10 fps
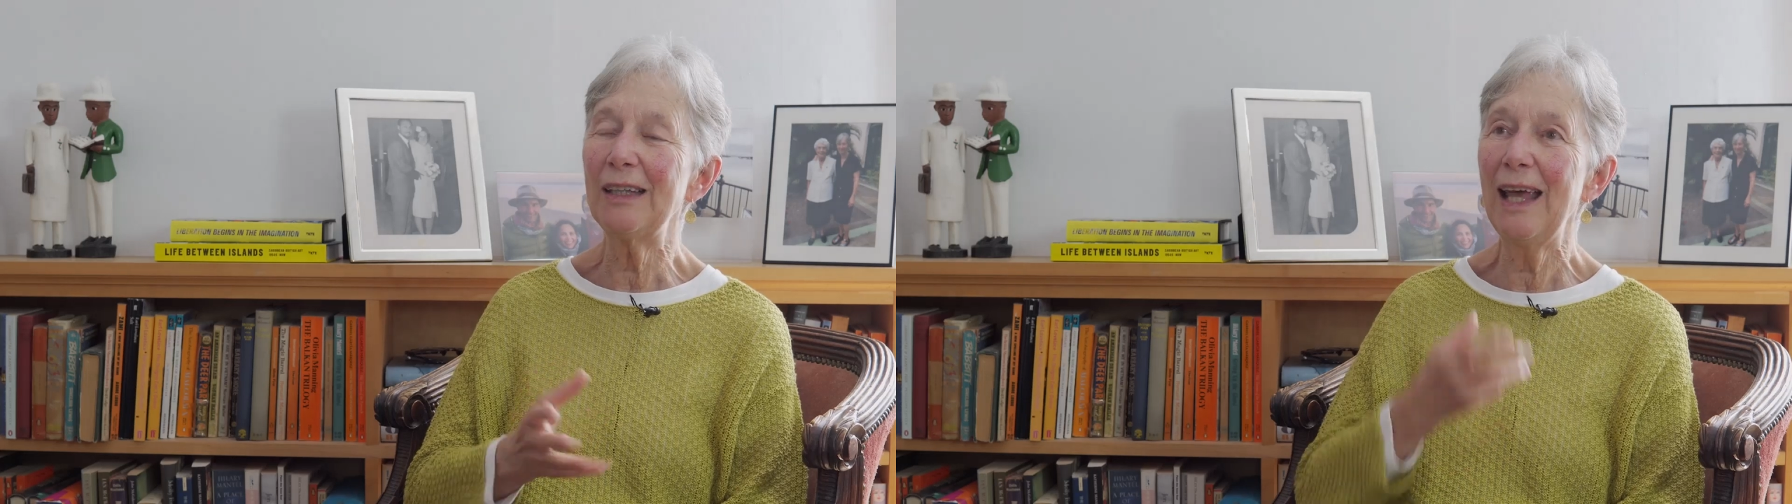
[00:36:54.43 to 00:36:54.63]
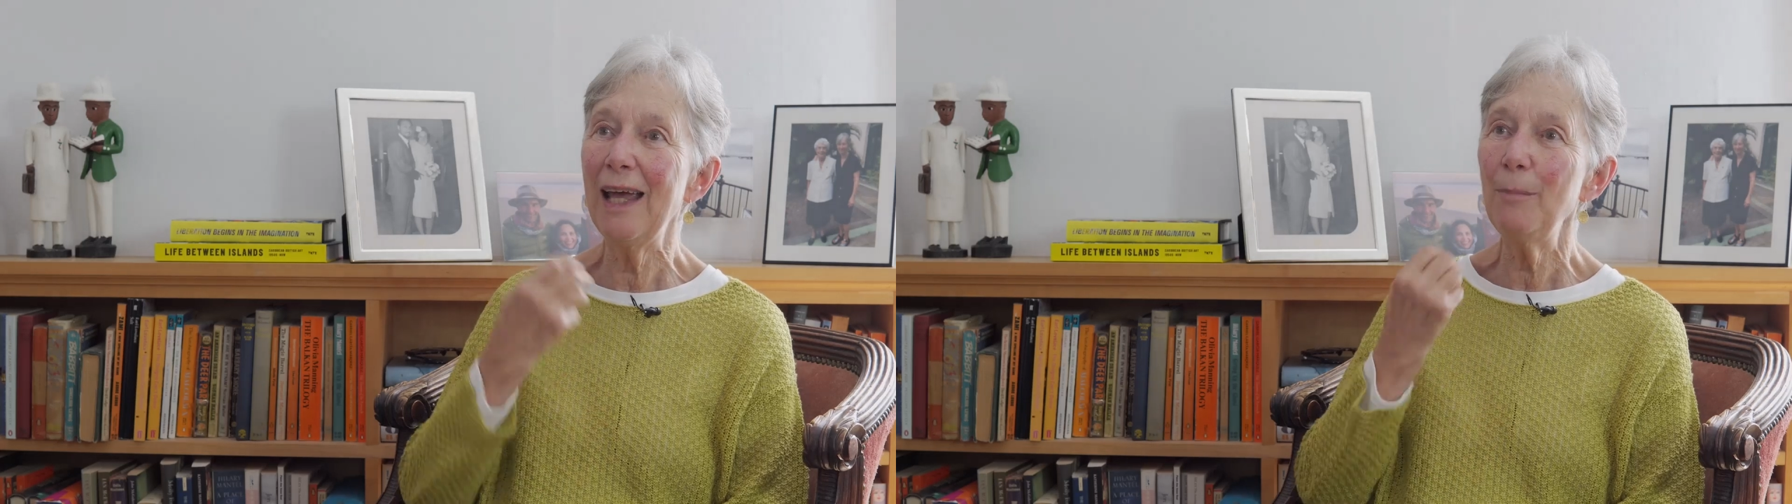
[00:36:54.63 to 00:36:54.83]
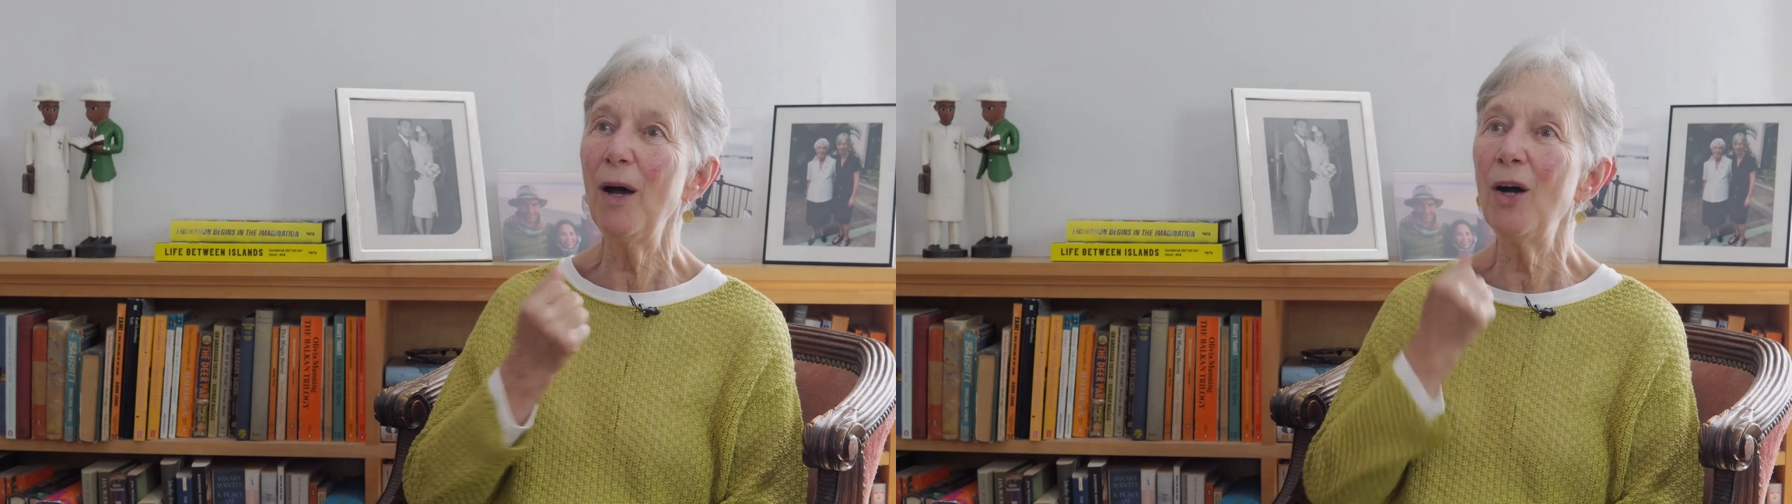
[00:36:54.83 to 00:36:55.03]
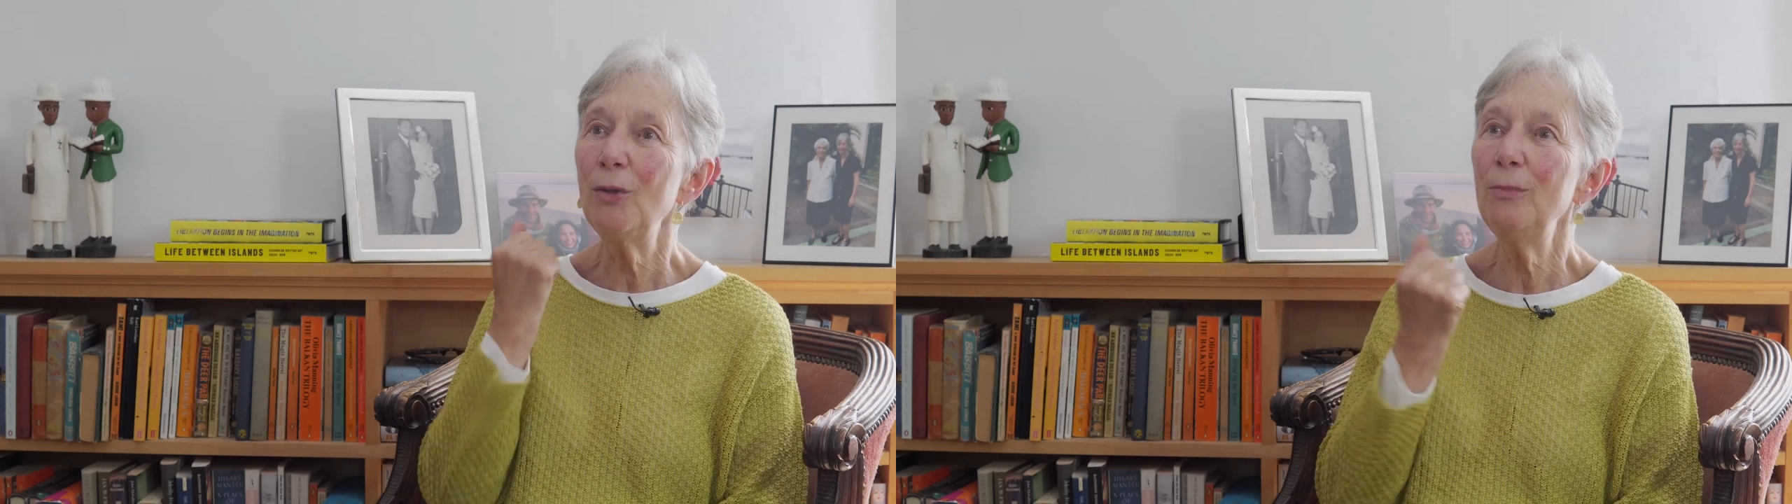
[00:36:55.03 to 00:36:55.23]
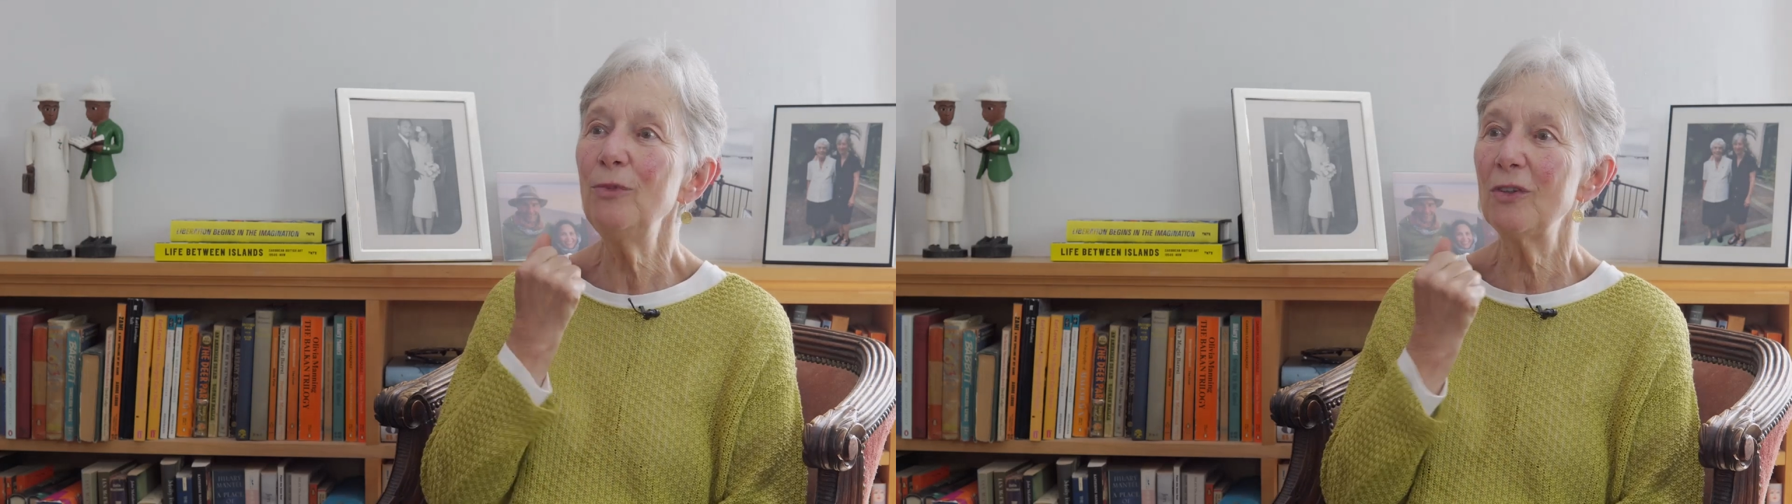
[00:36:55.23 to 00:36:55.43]
came
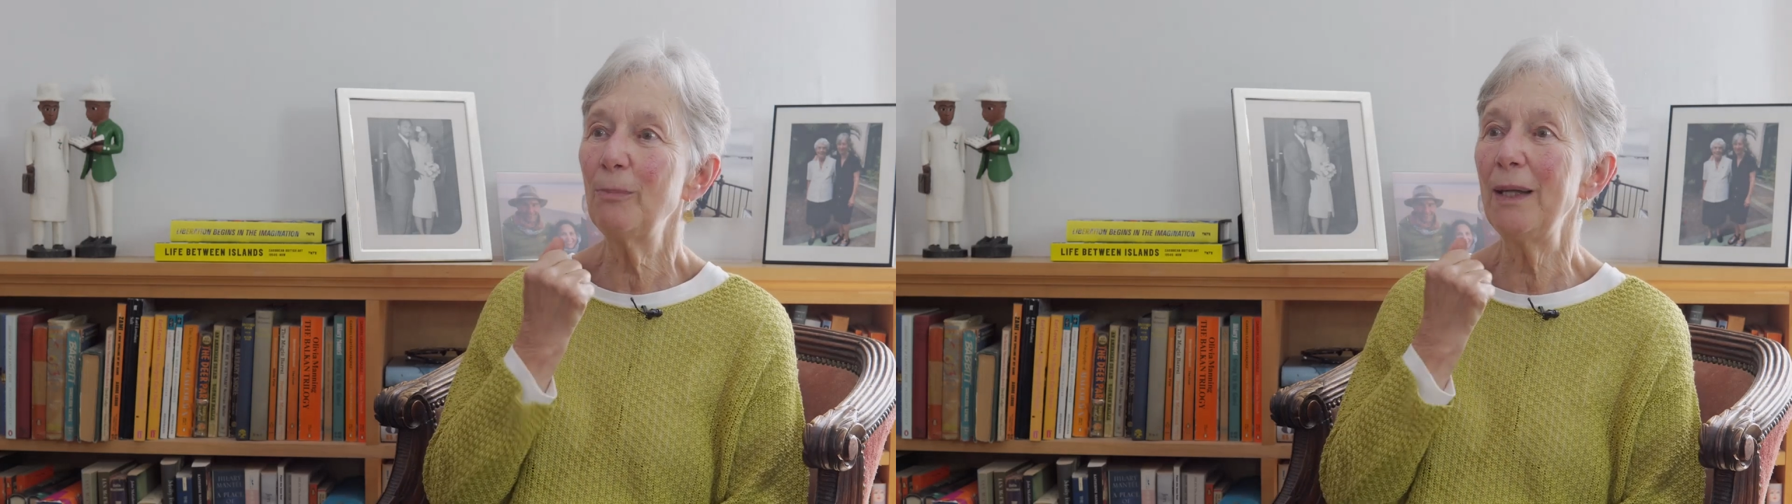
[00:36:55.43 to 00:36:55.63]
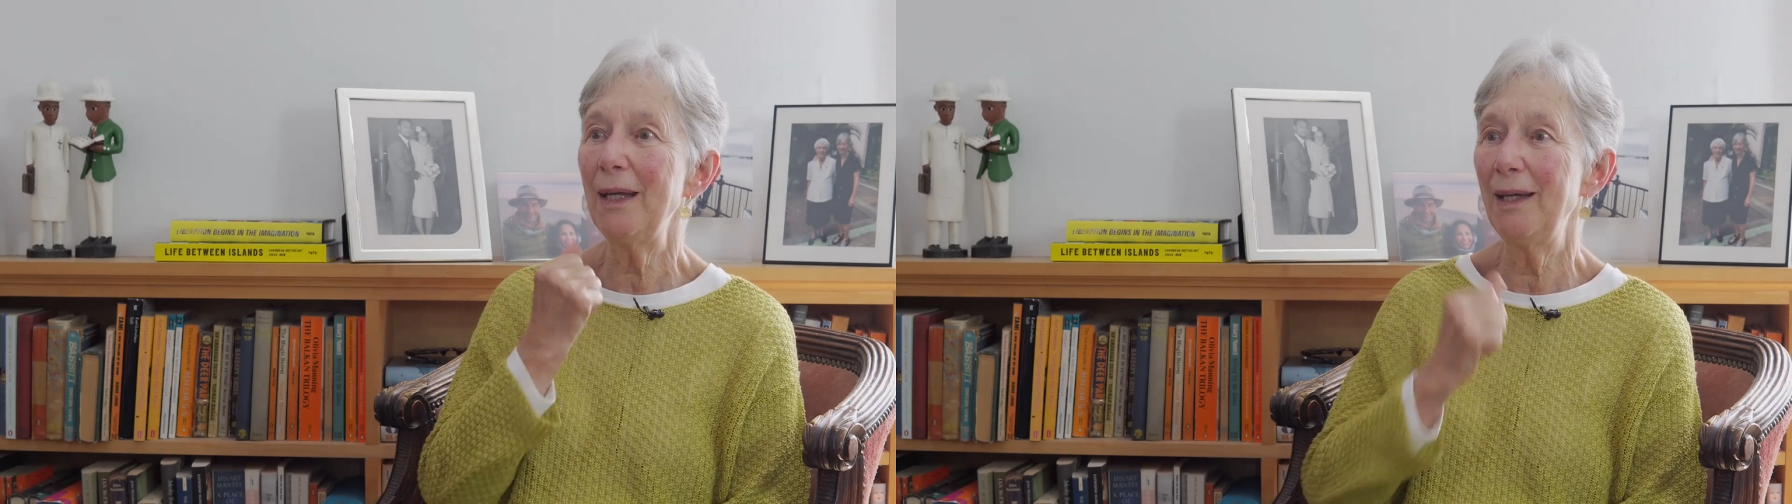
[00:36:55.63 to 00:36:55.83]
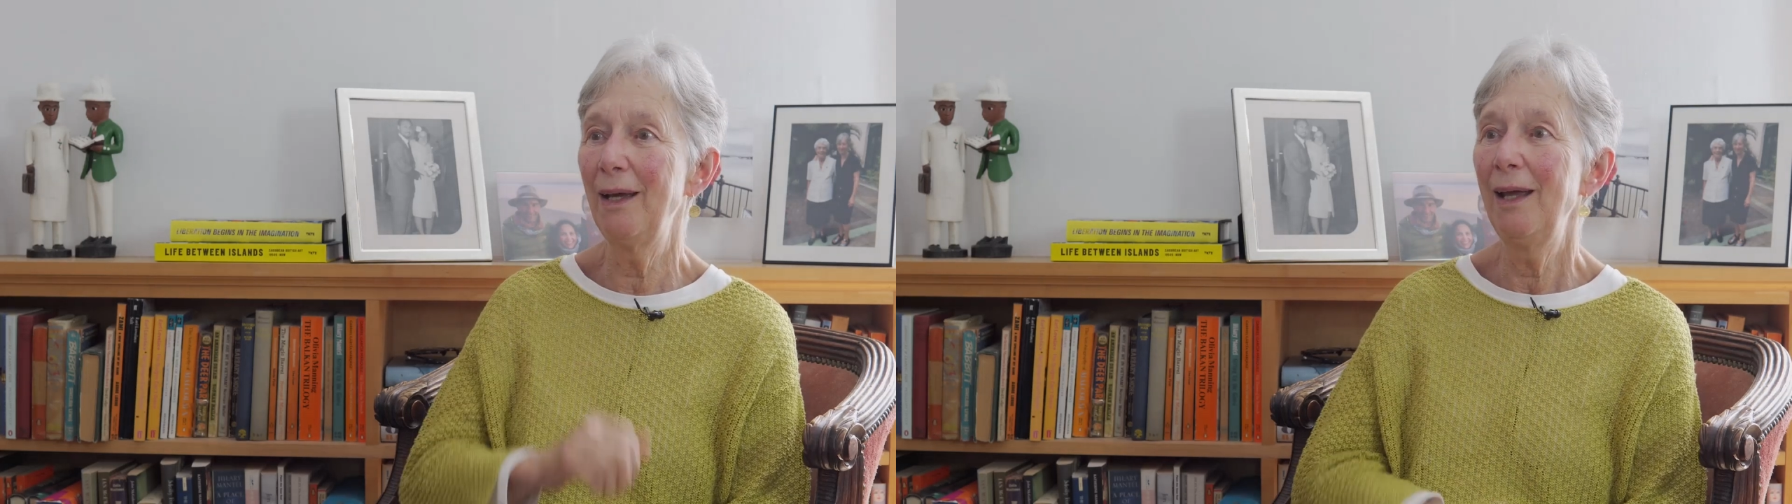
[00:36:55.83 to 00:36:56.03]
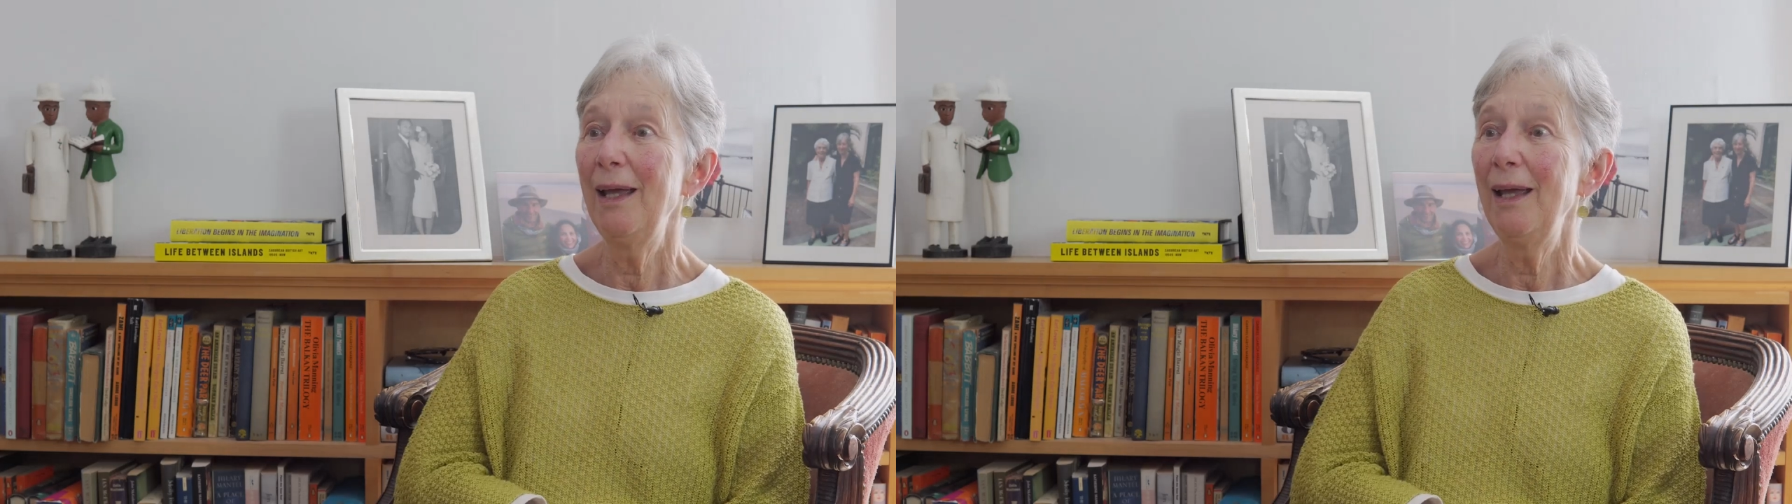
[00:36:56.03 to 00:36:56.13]
home to me